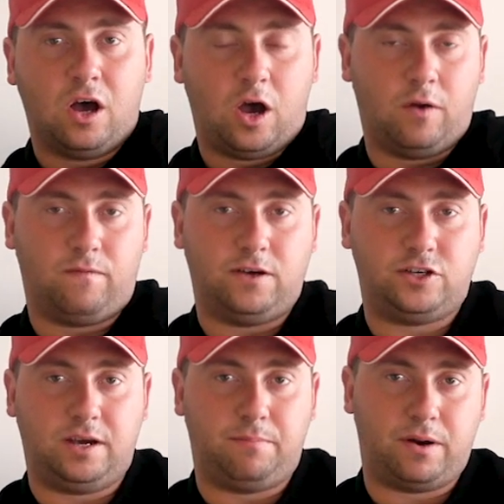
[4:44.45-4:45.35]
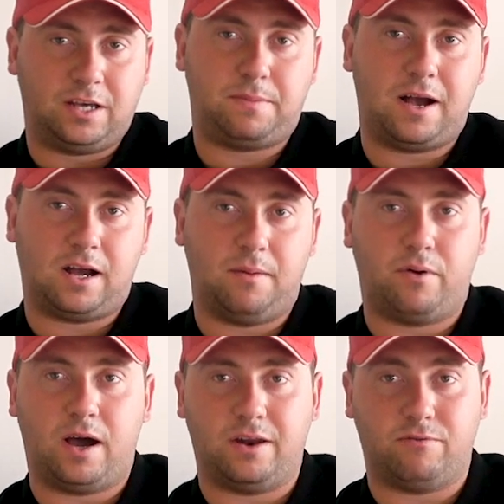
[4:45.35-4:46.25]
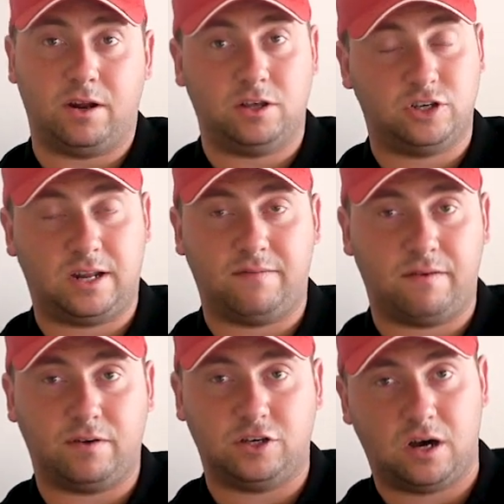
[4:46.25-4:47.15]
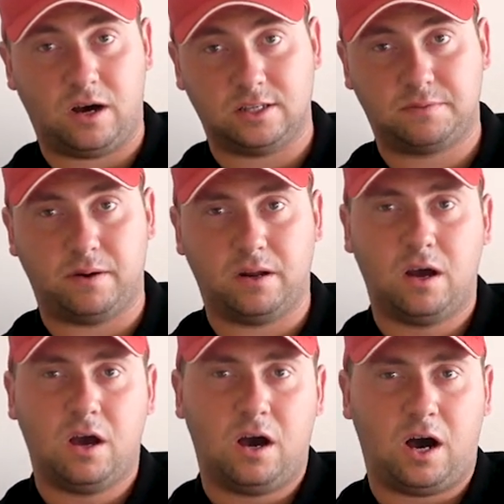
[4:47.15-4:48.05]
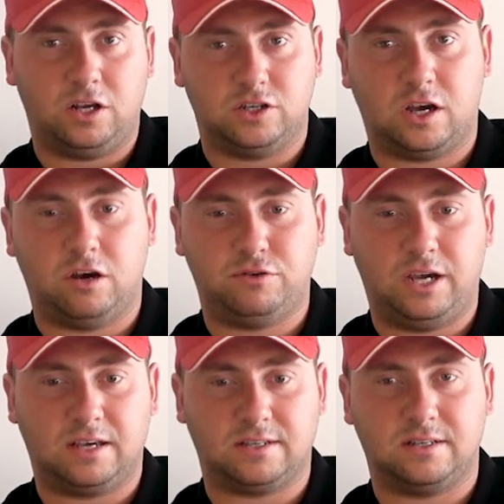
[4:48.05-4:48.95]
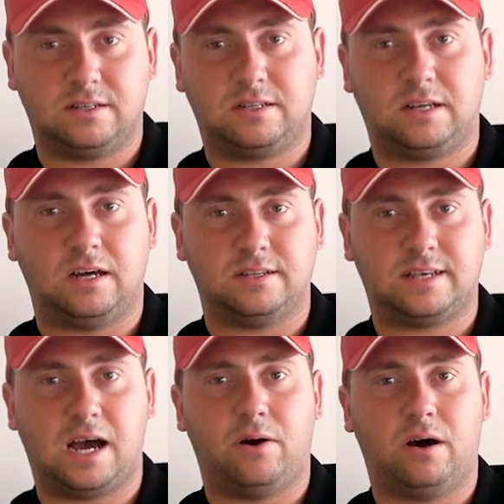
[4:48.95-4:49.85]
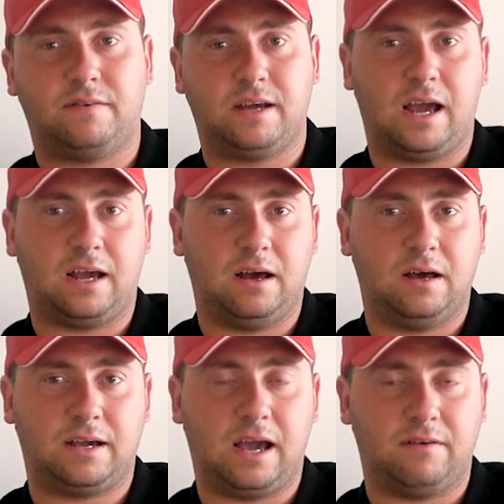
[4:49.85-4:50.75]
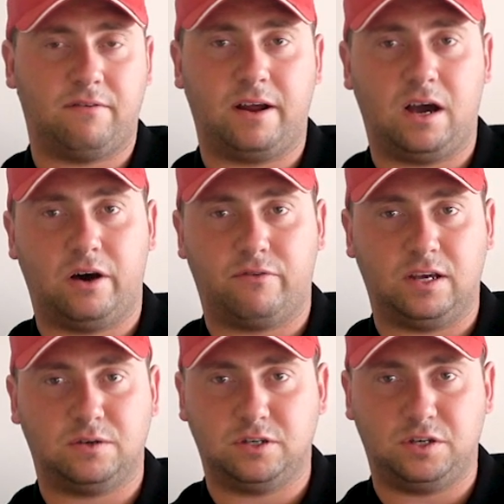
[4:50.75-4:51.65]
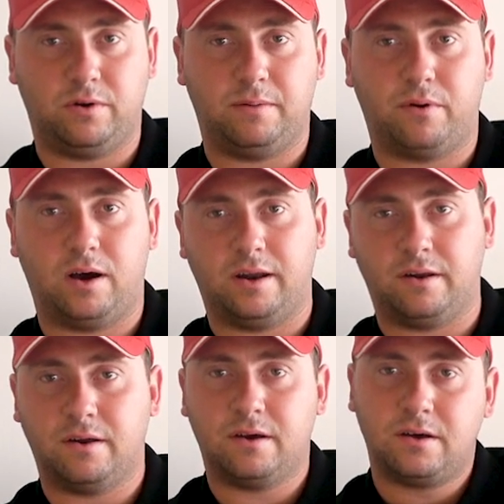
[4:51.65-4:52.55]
hopefully she brings back her bright run and should have every chance, but I just hope she hasn't turned sour after getting a very hard race when she won in Brighton.